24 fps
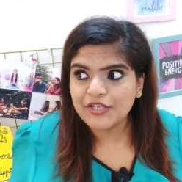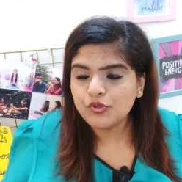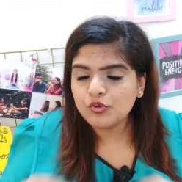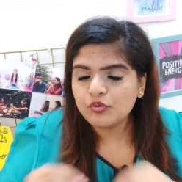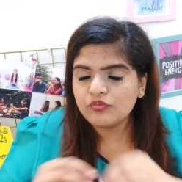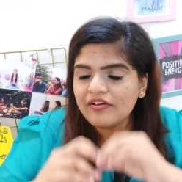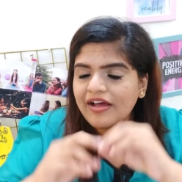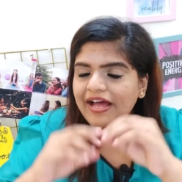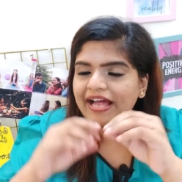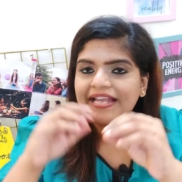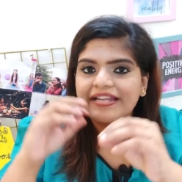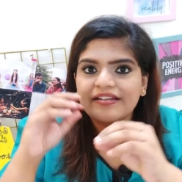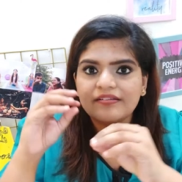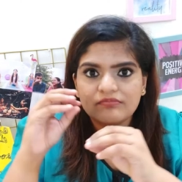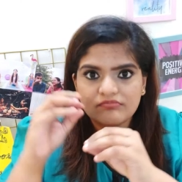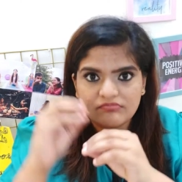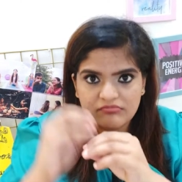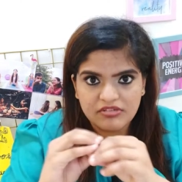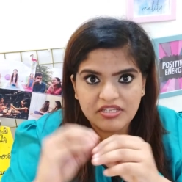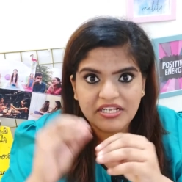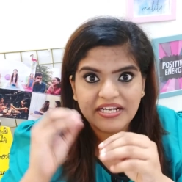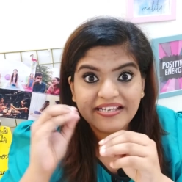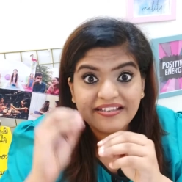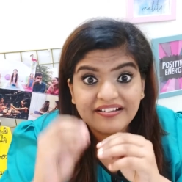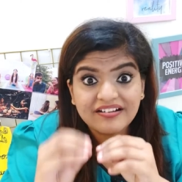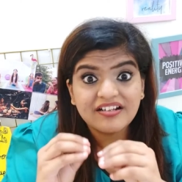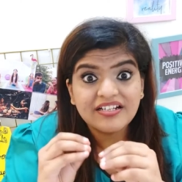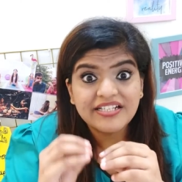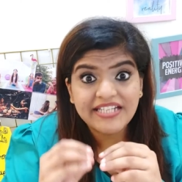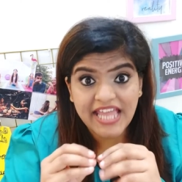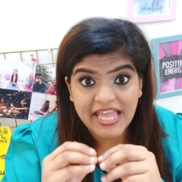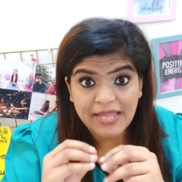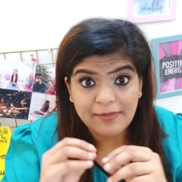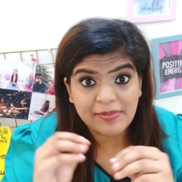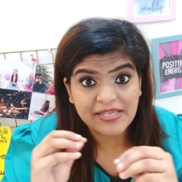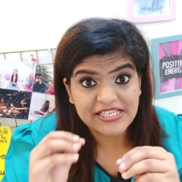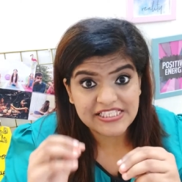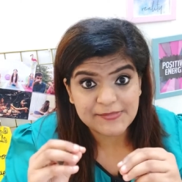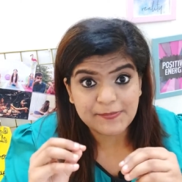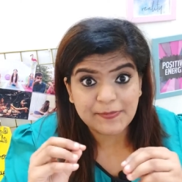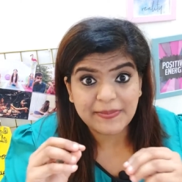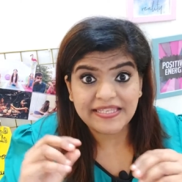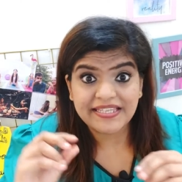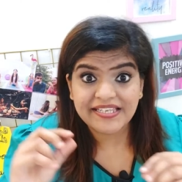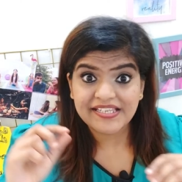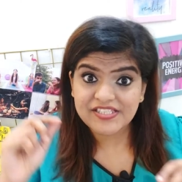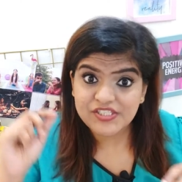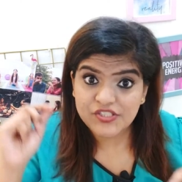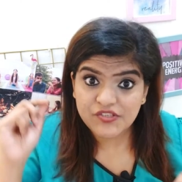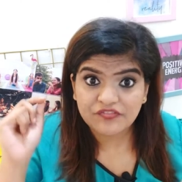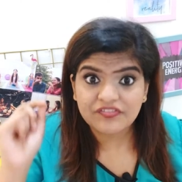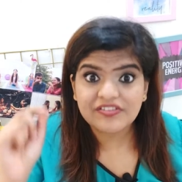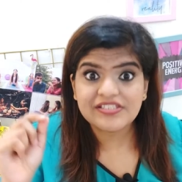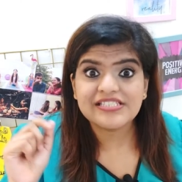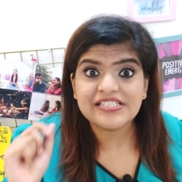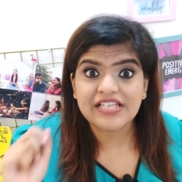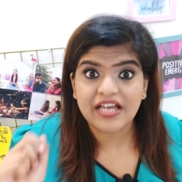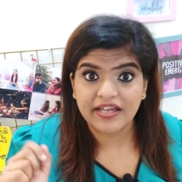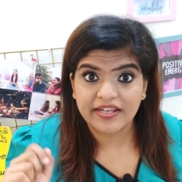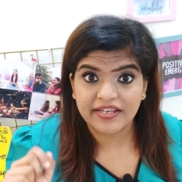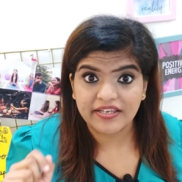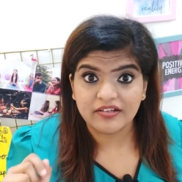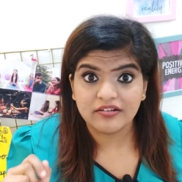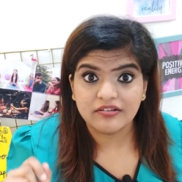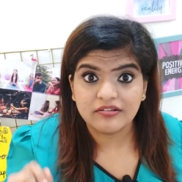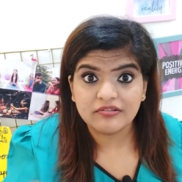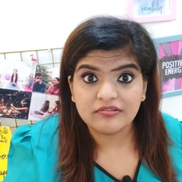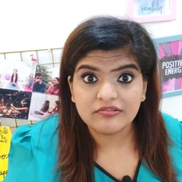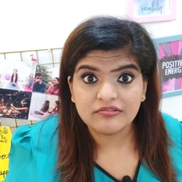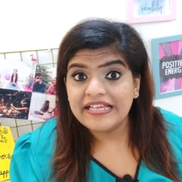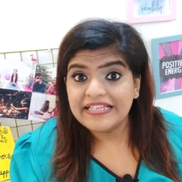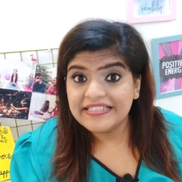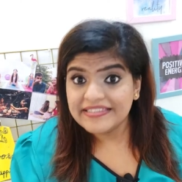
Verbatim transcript: and you've had real time experience of this career.